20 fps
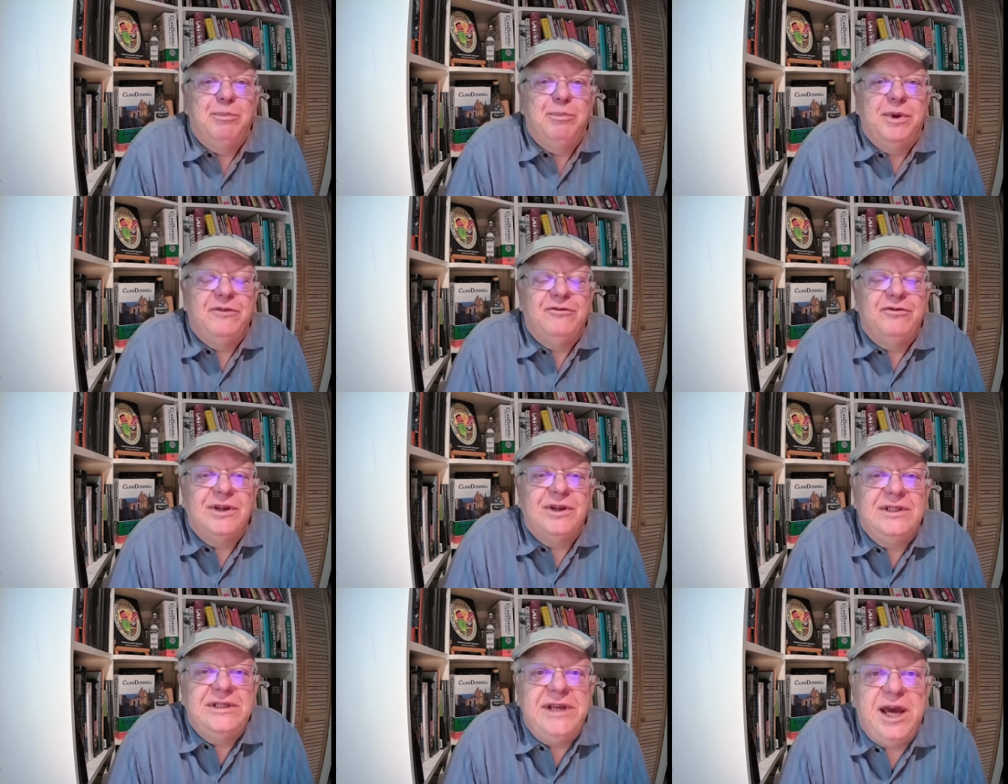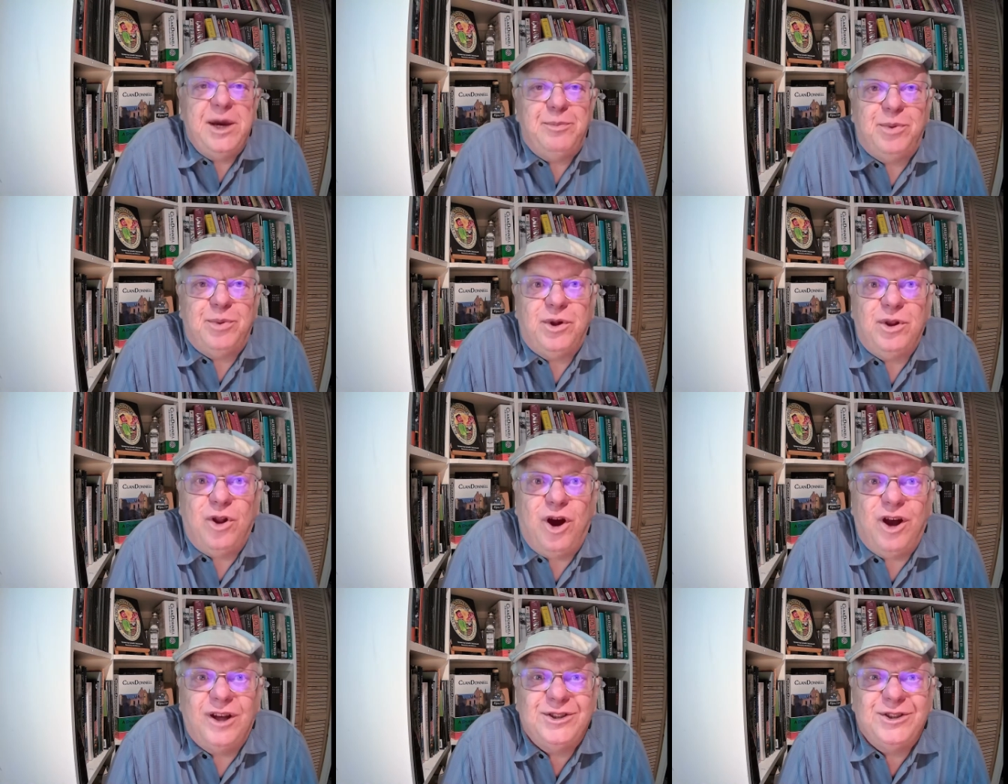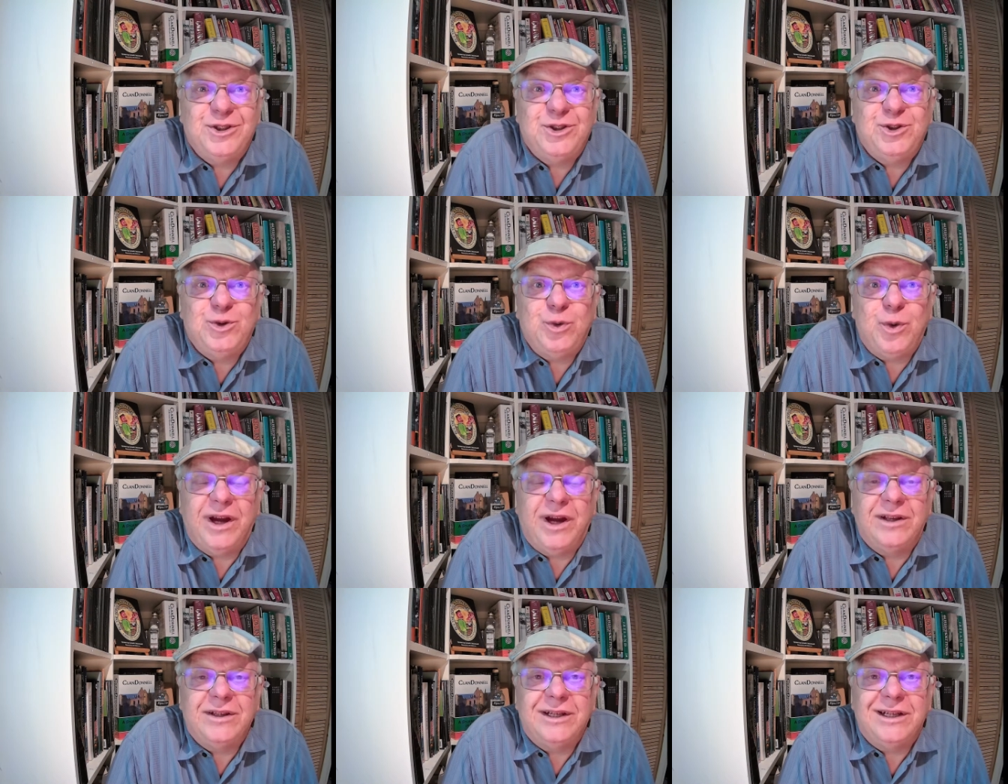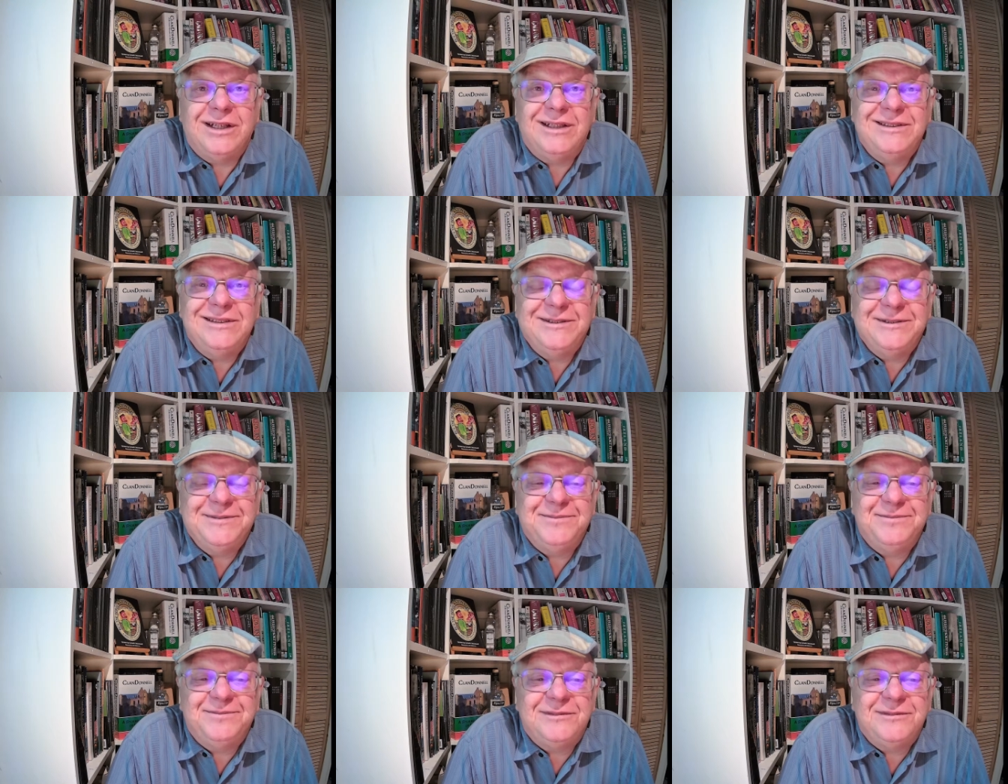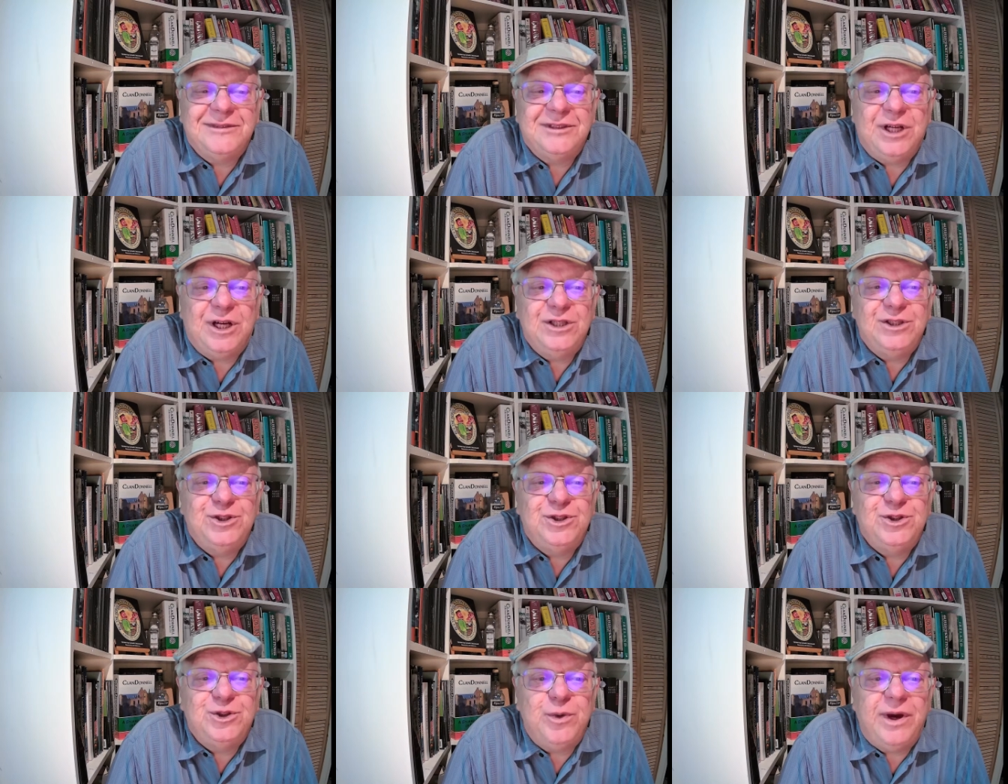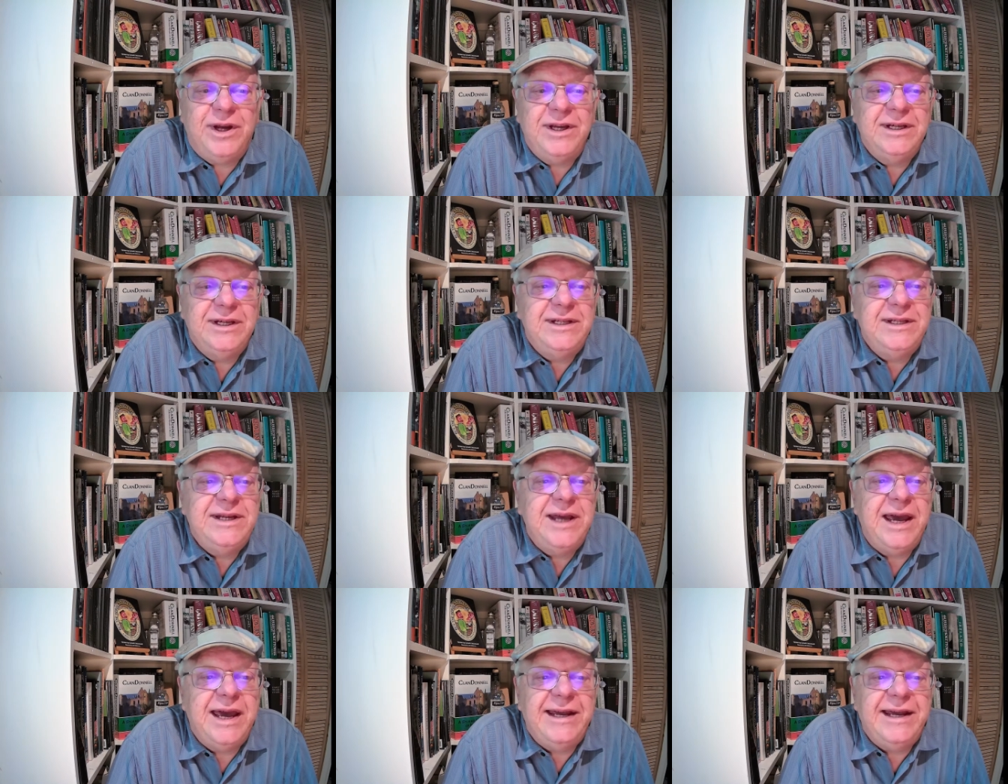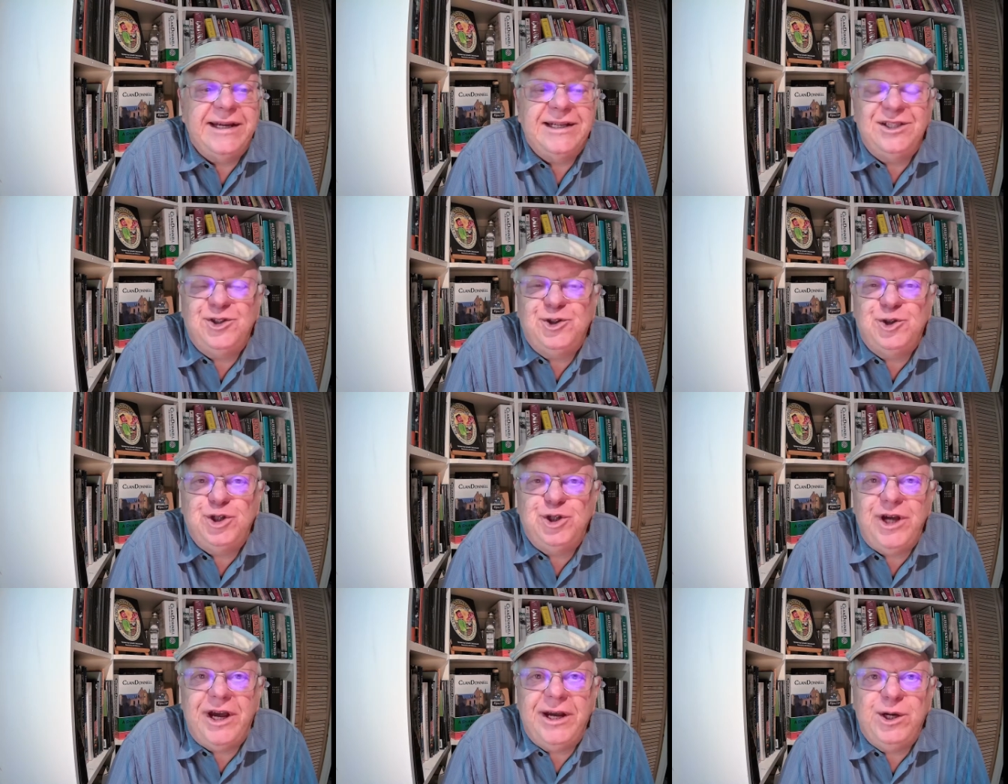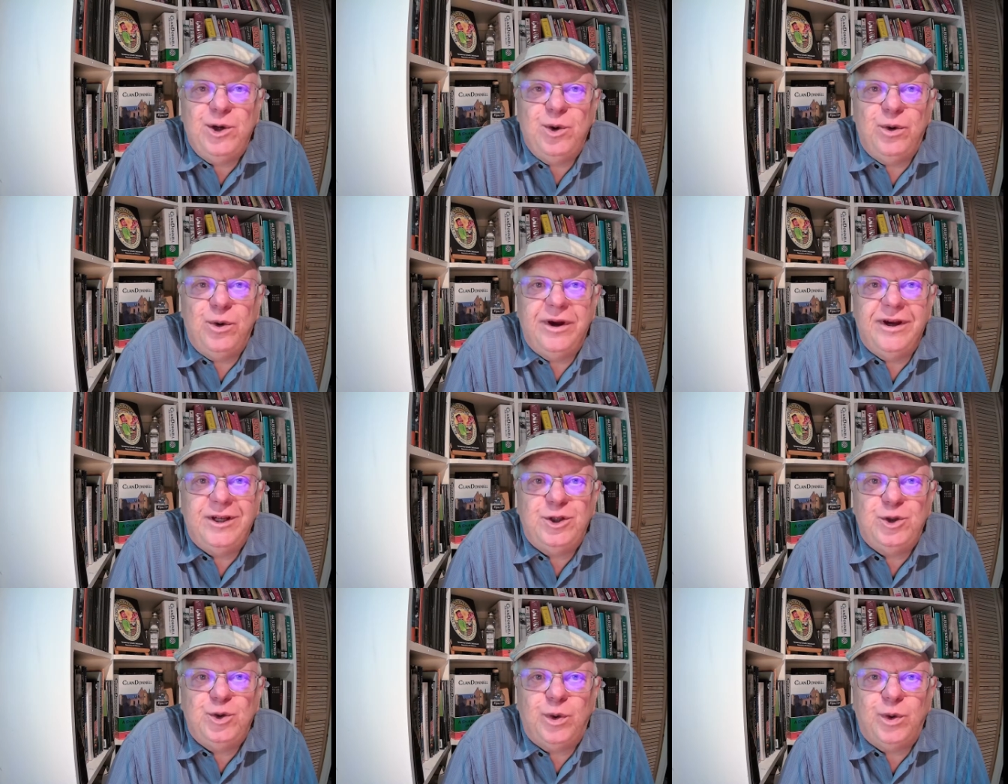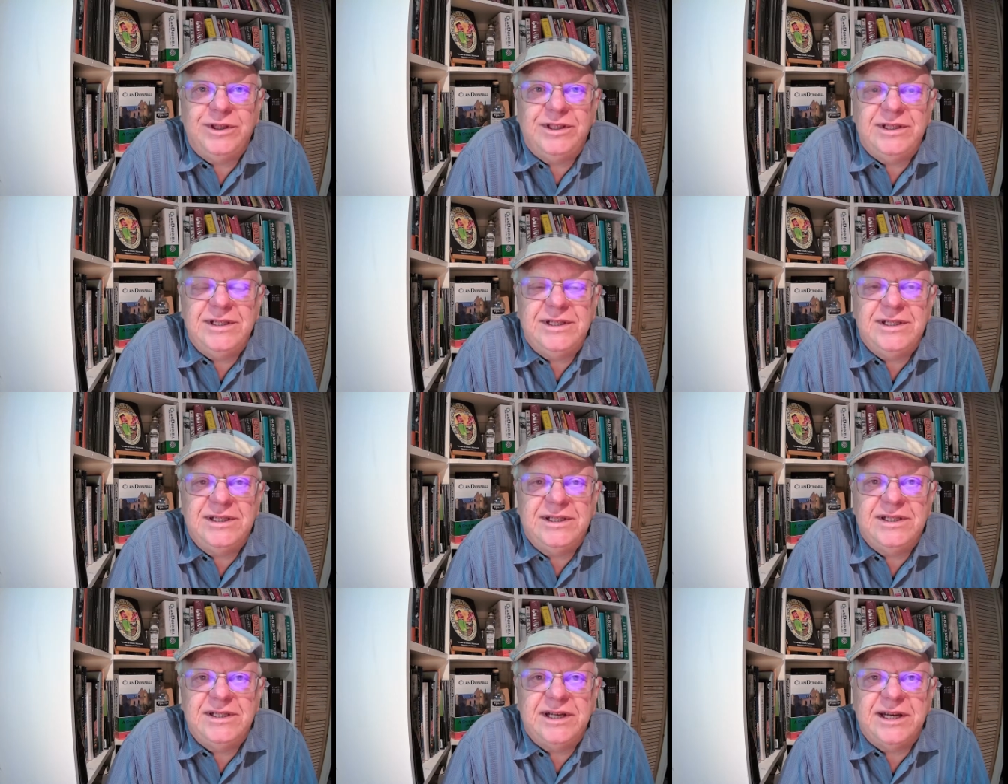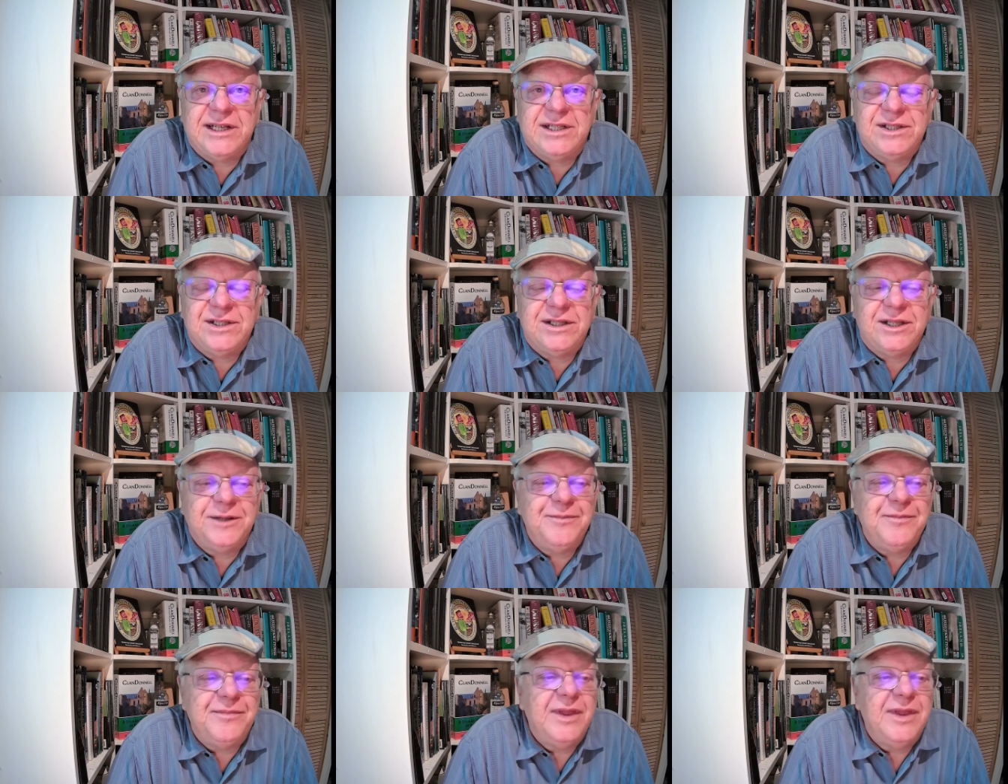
But for example, Australia. Australia Day is January 26th.